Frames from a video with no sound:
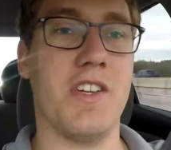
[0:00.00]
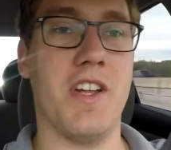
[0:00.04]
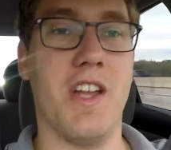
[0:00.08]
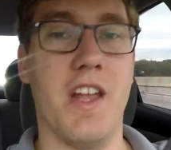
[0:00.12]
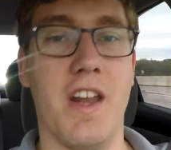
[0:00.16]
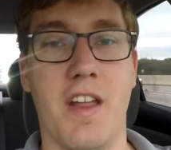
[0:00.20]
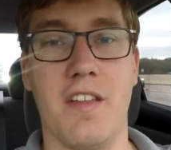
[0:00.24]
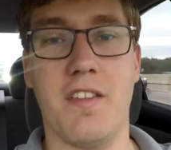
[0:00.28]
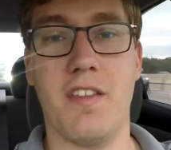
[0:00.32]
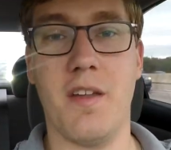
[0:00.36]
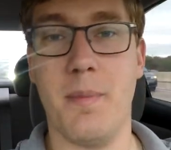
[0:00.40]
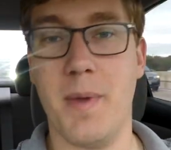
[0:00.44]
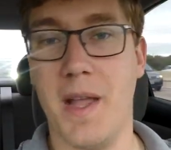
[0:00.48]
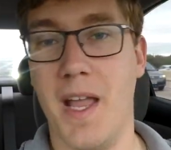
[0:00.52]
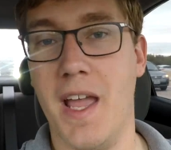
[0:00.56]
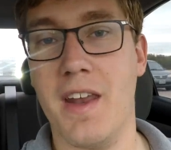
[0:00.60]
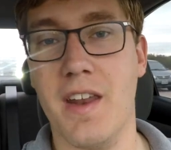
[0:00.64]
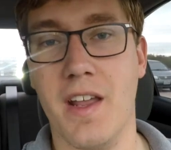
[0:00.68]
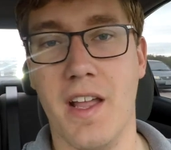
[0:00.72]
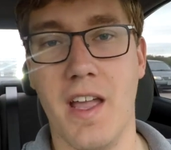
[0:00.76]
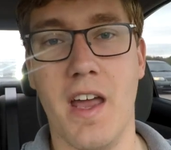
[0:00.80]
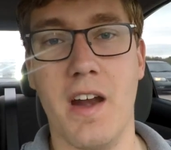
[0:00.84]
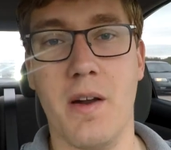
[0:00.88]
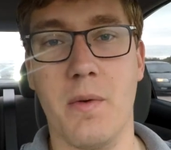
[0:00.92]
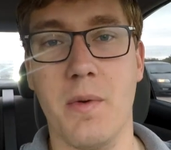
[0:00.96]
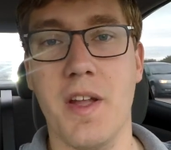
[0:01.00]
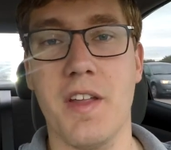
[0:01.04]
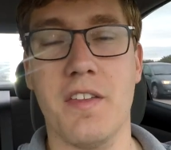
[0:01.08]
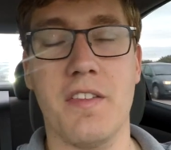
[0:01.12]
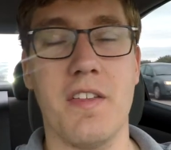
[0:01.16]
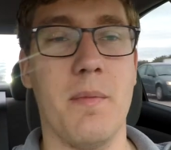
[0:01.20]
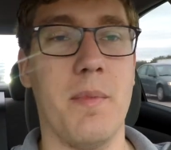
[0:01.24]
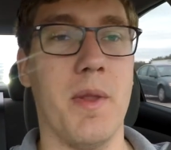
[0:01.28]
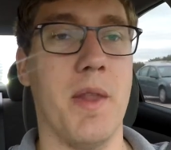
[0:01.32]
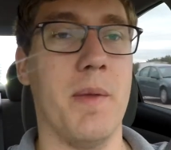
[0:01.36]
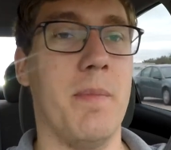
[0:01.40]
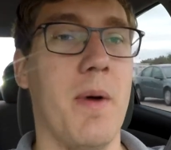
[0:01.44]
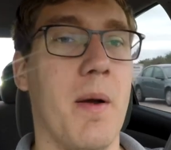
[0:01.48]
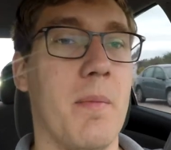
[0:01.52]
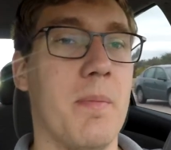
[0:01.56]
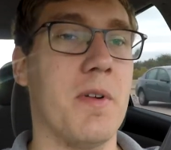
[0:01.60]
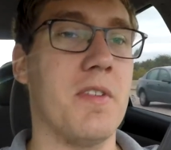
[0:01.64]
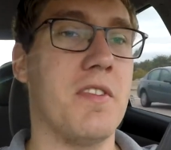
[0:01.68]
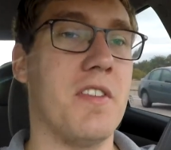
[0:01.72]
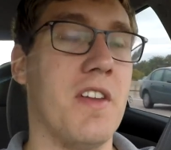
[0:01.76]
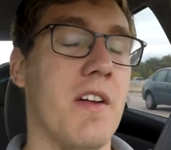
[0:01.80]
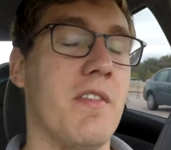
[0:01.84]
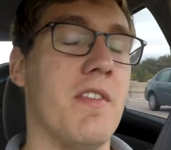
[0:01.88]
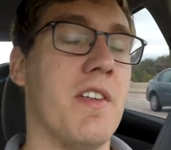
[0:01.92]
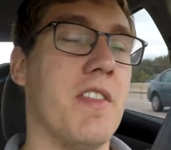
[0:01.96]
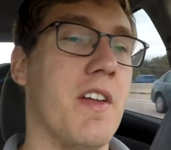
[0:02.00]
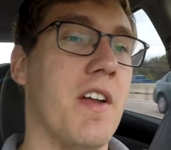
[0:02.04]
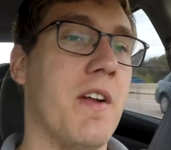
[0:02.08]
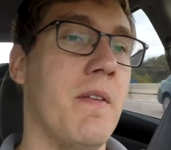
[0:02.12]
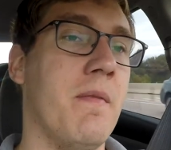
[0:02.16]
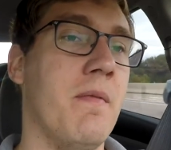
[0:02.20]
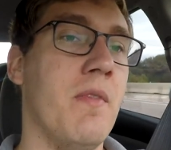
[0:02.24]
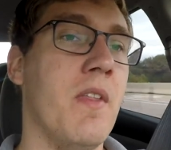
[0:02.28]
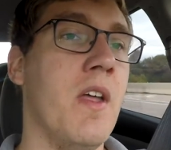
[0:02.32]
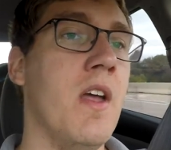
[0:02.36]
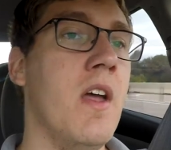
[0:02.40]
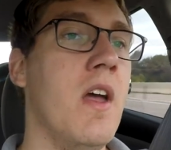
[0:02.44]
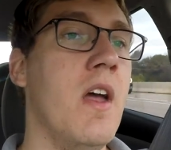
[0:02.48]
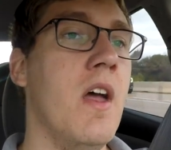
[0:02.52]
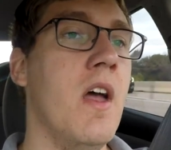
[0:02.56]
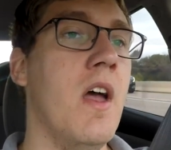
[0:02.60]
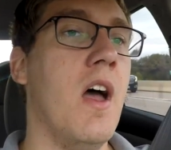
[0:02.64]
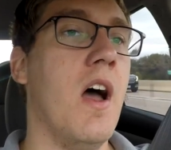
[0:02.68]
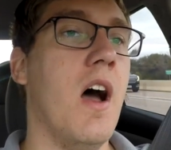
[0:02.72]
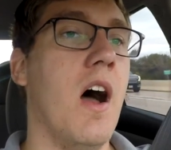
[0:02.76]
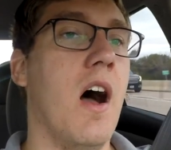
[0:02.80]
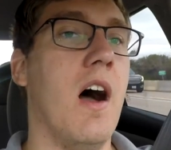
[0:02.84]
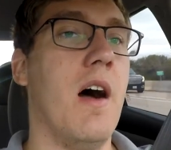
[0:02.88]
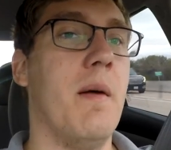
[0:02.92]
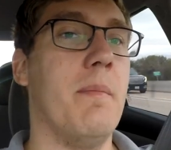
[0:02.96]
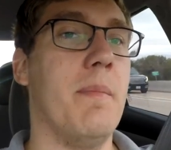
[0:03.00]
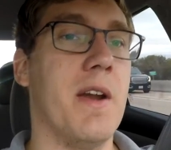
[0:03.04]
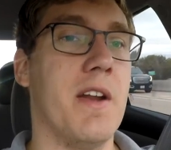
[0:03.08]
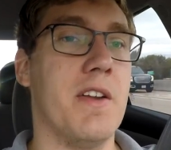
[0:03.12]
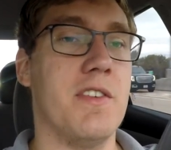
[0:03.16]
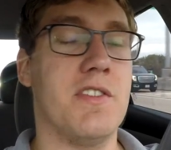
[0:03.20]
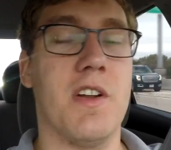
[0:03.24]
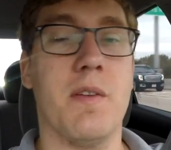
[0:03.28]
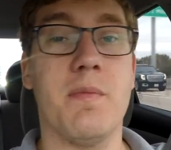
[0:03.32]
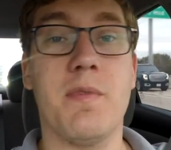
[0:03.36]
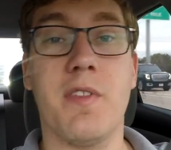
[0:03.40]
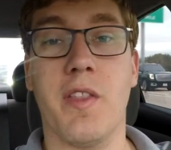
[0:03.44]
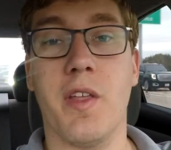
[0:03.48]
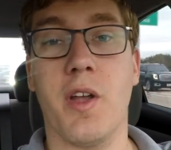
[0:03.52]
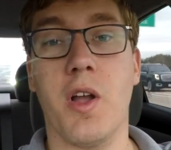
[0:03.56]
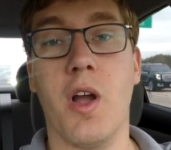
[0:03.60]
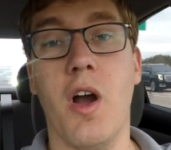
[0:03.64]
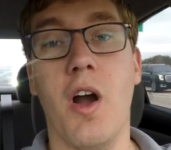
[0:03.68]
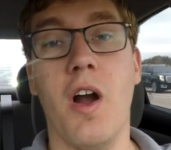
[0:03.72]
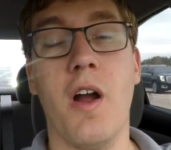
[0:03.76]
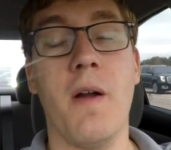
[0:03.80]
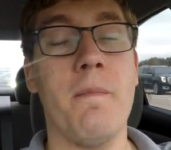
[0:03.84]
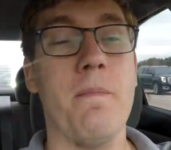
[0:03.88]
and as I began to kind of reassemble the bumpers and everything. But in terms of the car,